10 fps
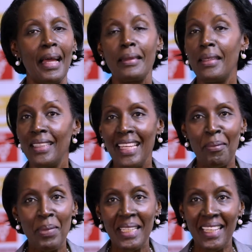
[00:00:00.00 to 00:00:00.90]
I think there
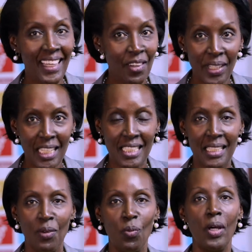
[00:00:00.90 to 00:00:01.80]
are many areas
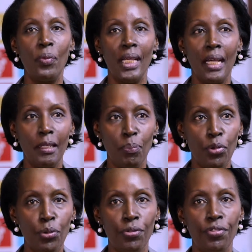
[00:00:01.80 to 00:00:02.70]
where we can
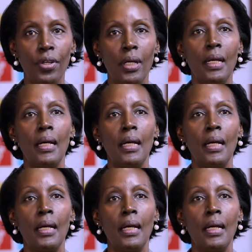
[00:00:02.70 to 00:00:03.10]
improve.